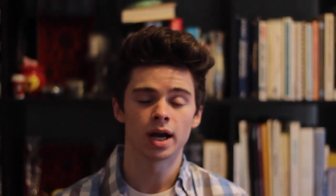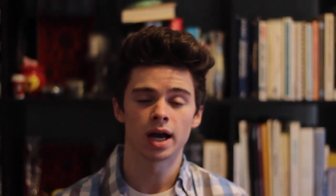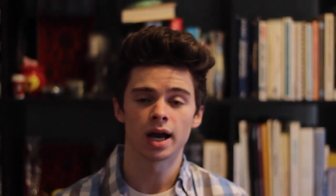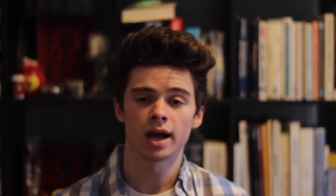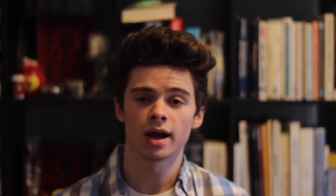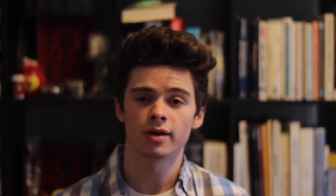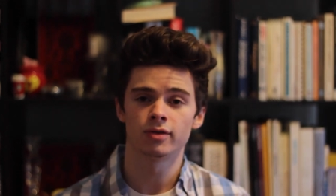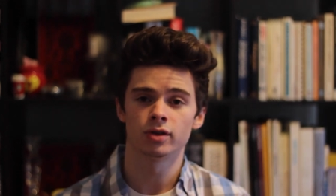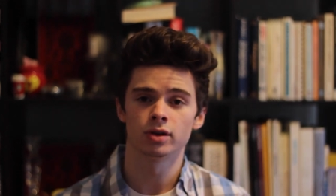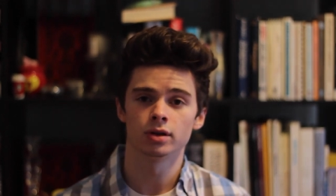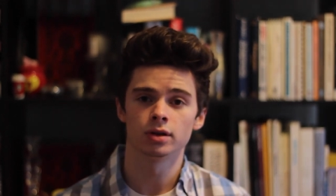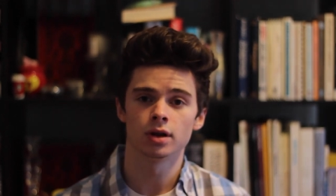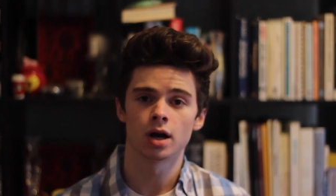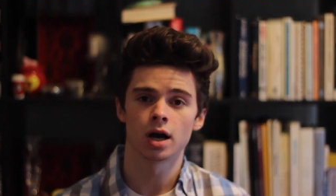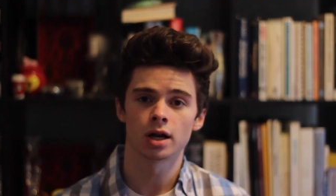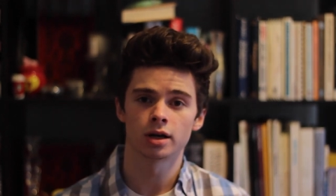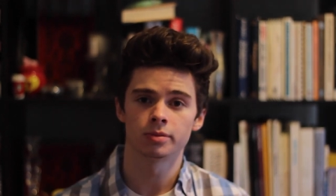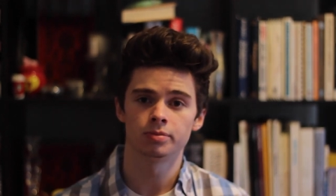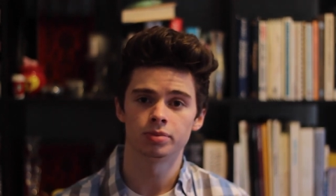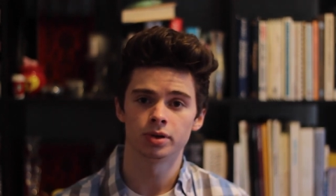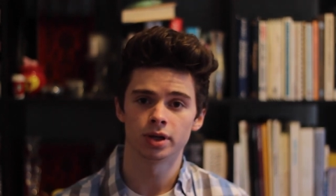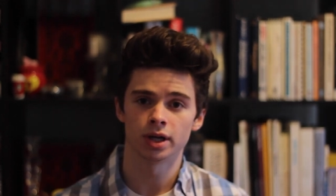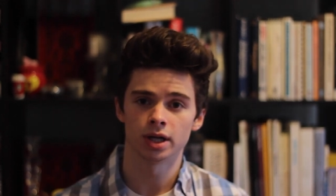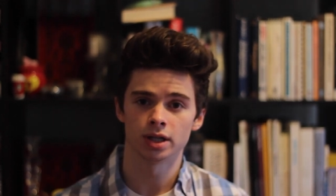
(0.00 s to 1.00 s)
I have a lot
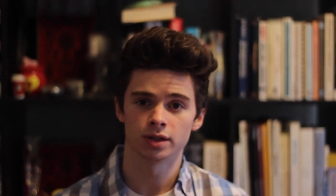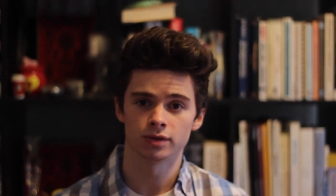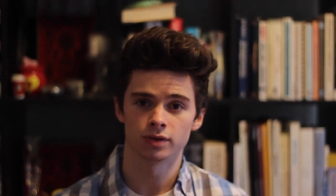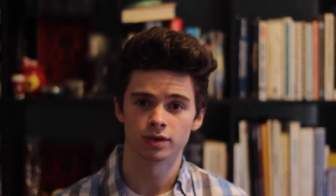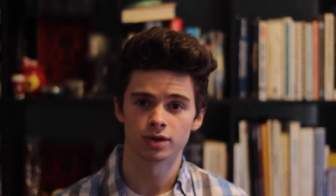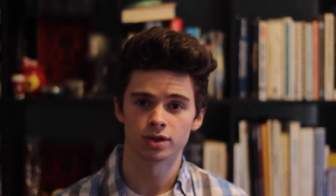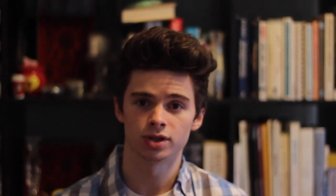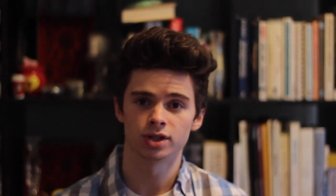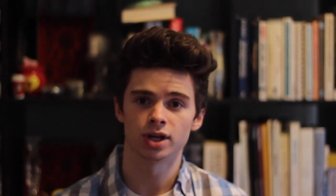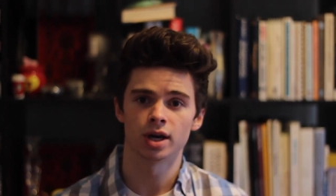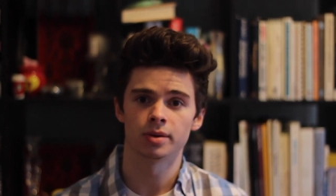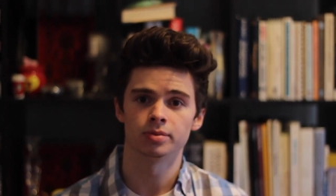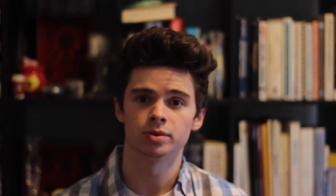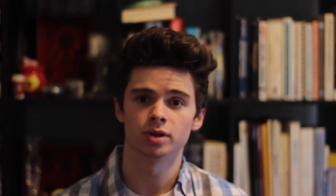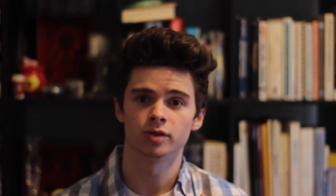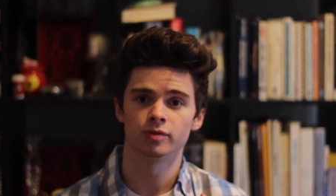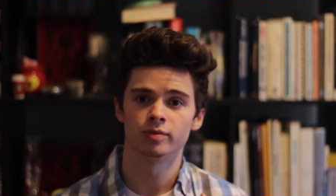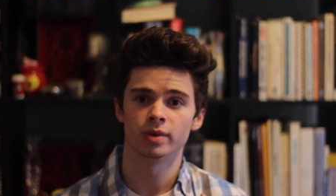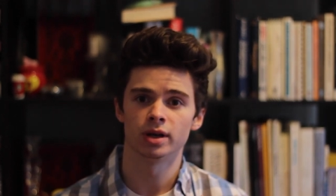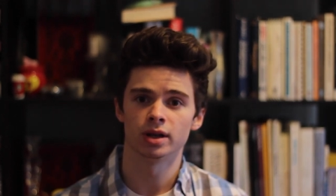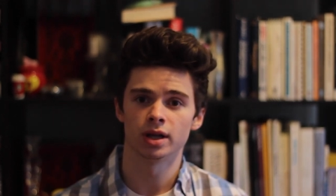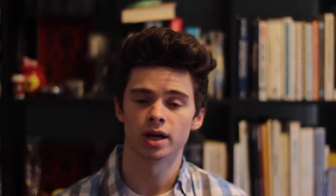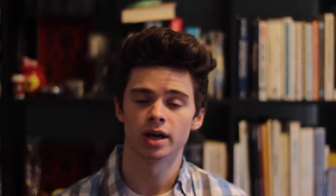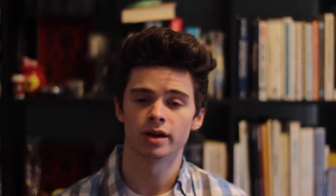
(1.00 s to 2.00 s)
of plans for this chapter
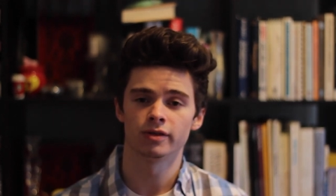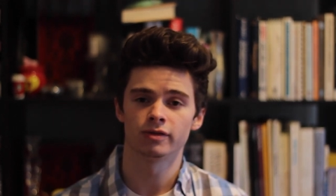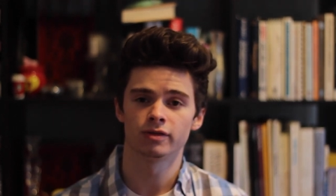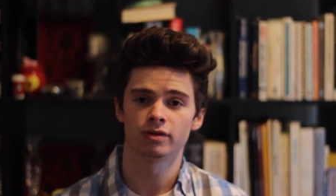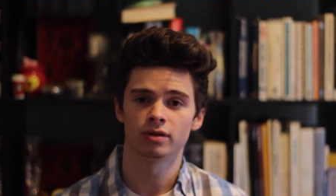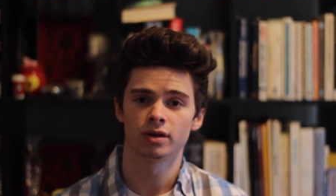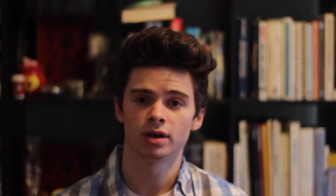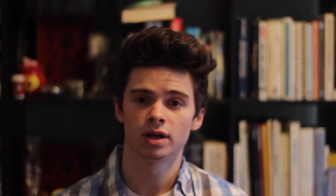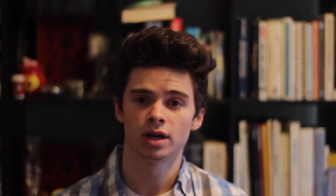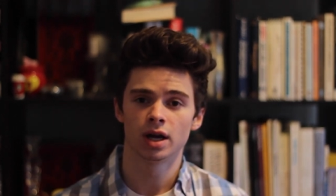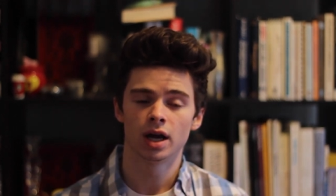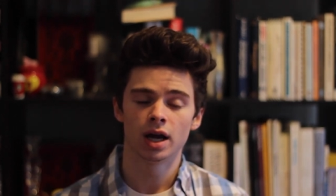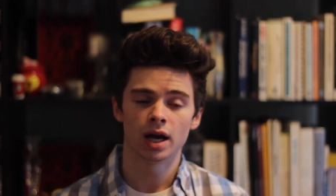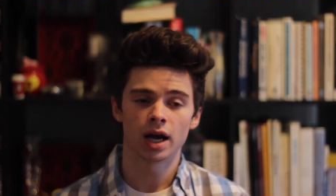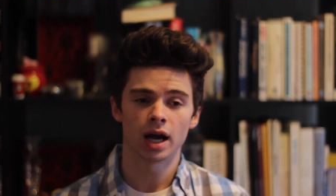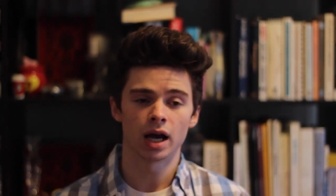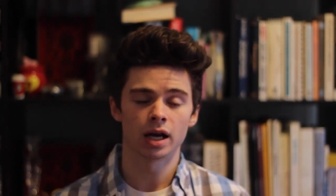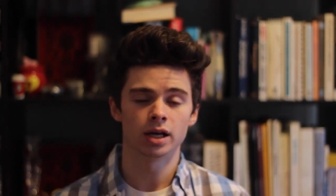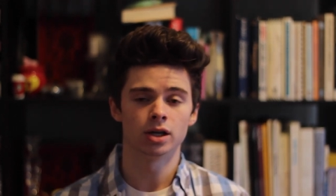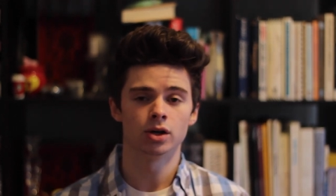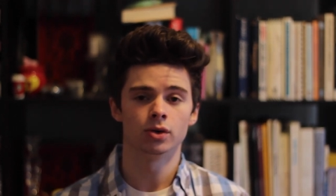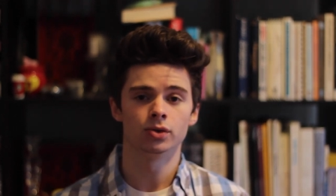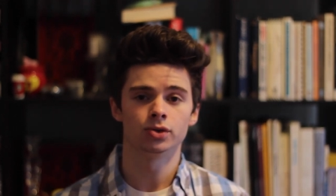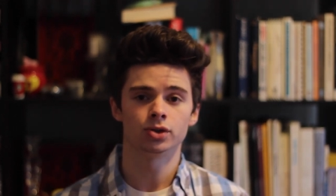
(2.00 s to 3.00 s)
of my life.
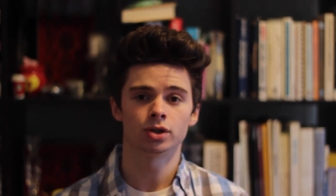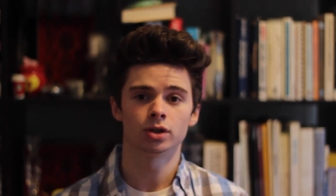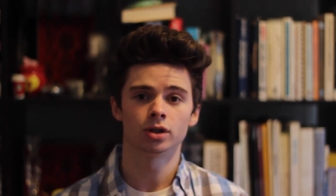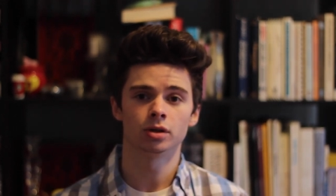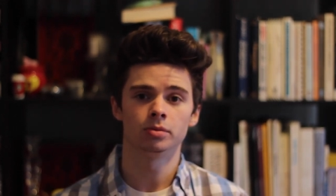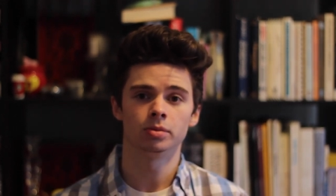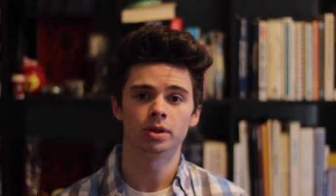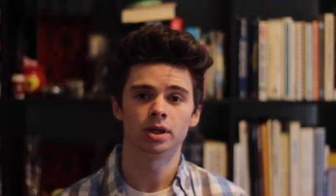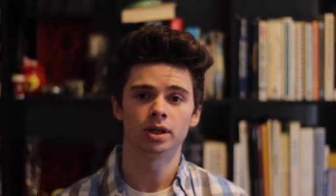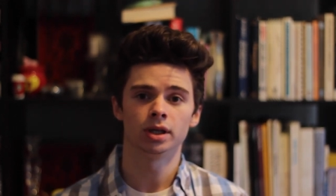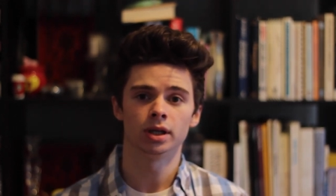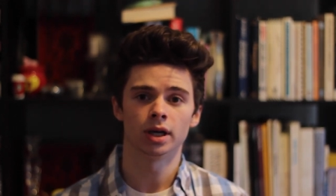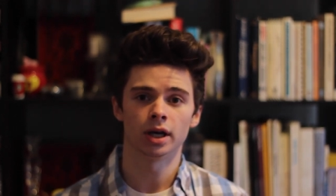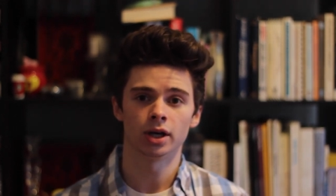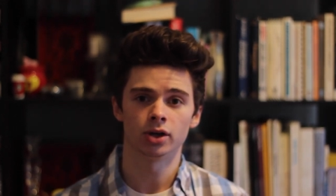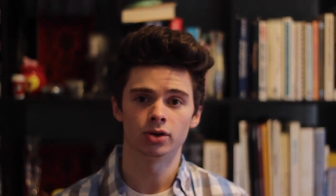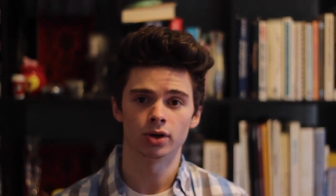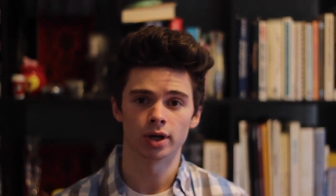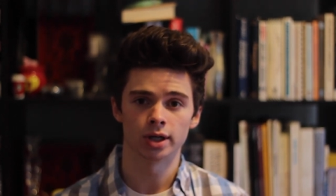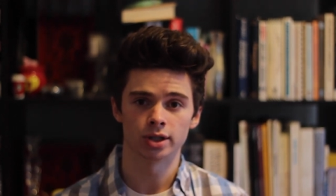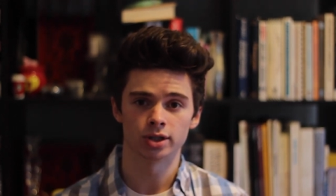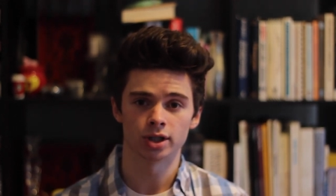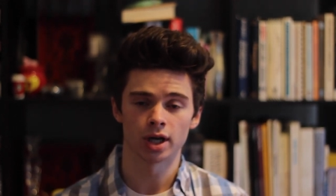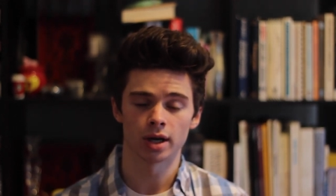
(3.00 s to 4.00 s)
I know it's going to be a
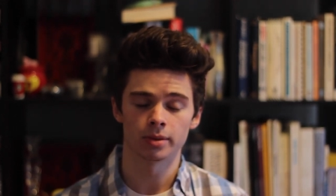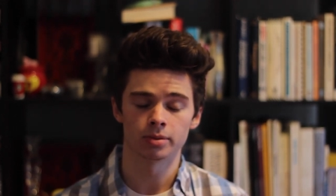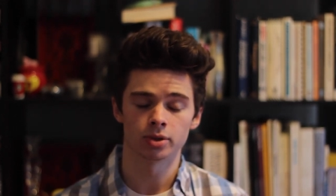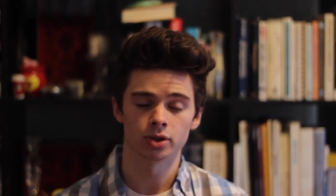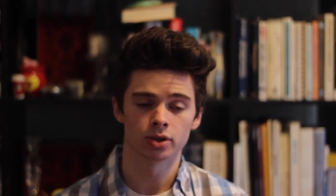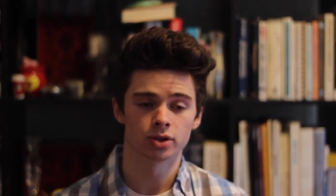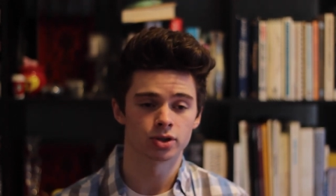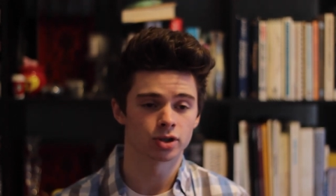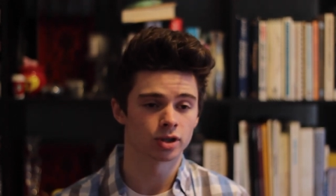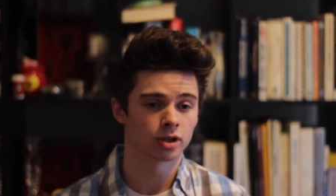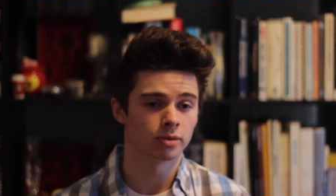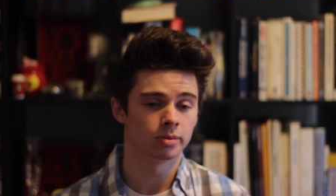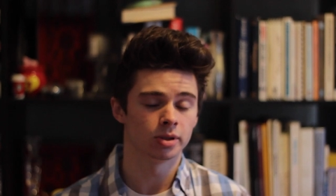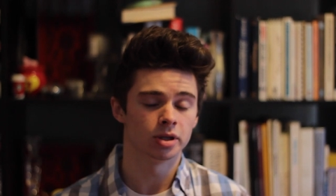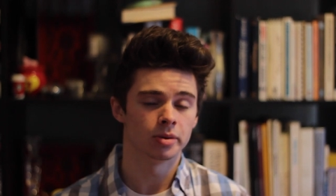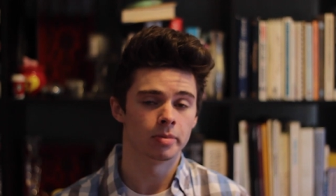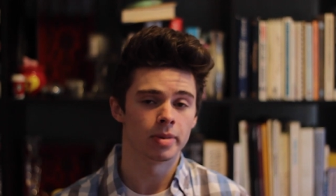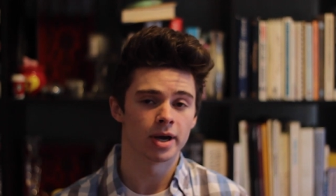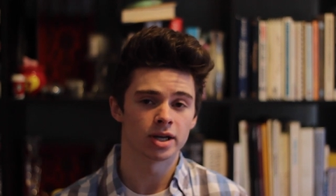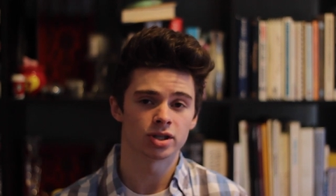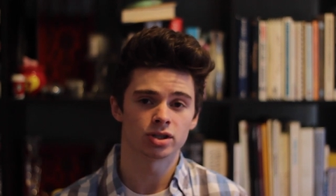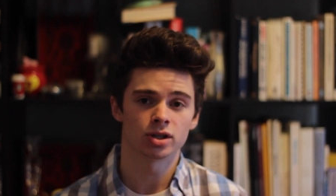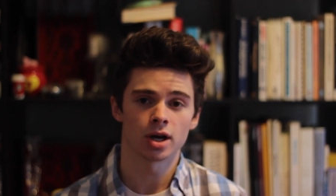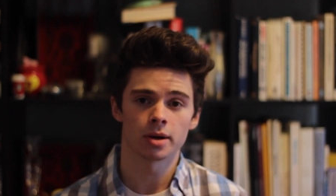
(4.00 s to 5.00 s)
great chapter. It's going to be
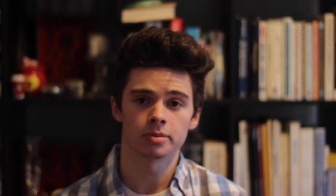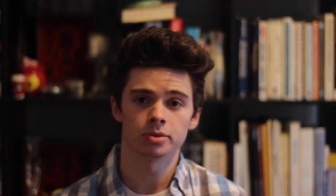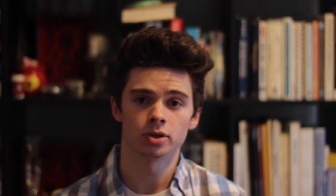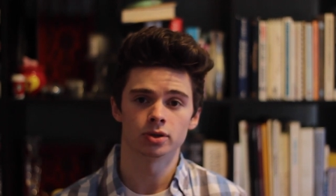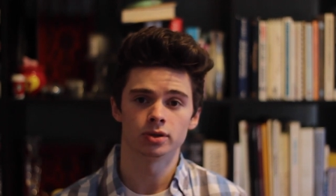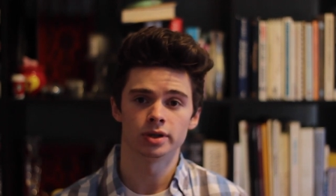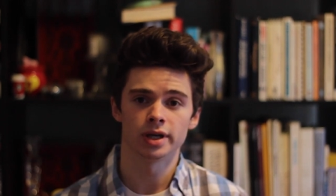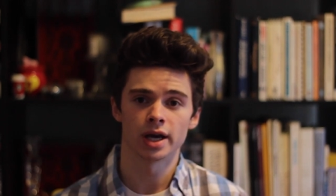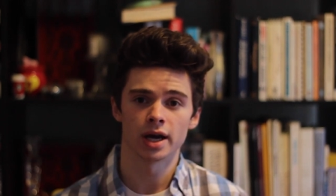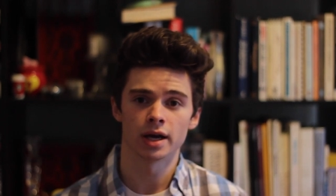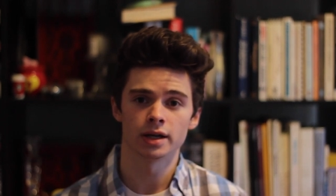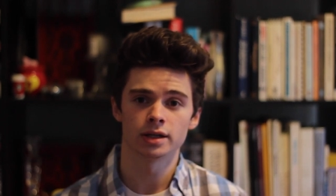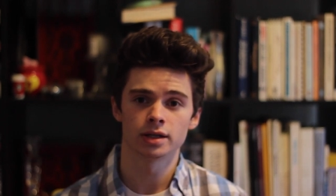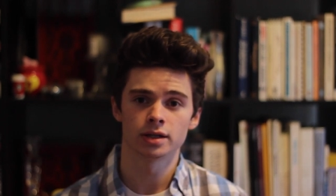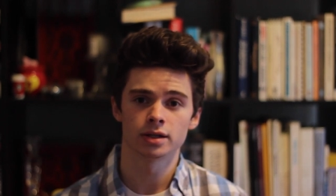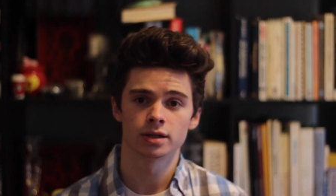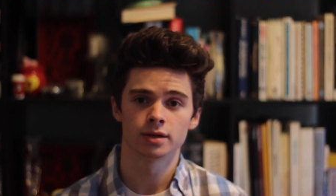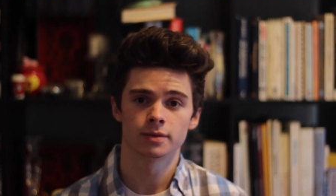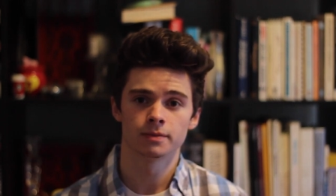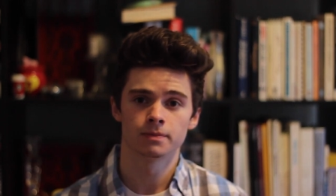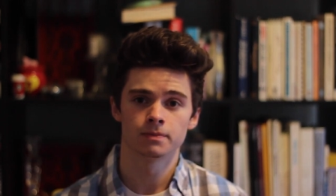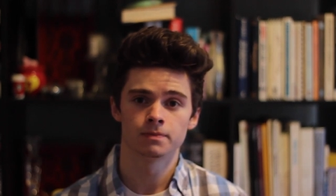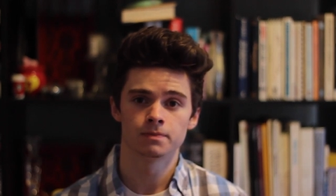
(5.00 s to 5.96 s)
the best chapter yet.